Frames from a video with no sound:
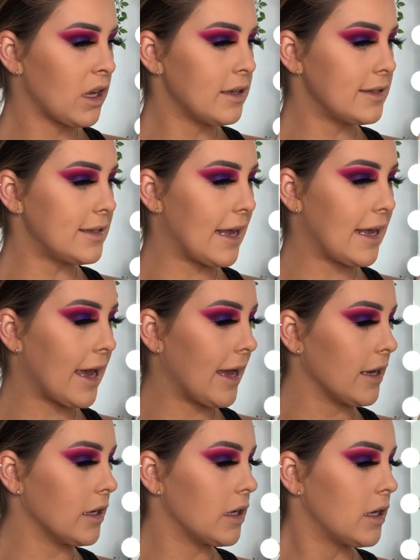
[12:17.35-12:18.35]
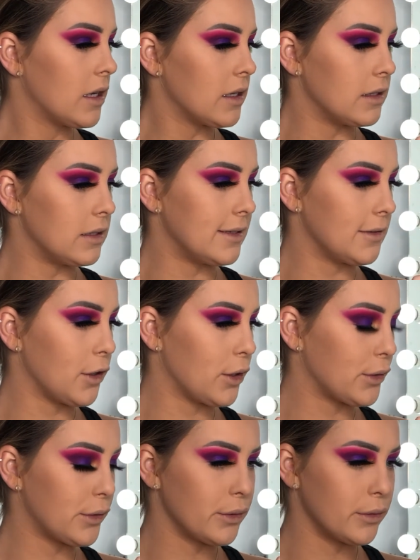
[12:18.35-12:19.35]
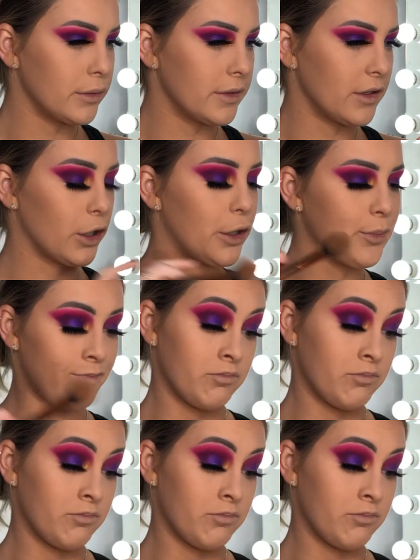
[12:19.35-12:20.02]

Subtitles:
CN020.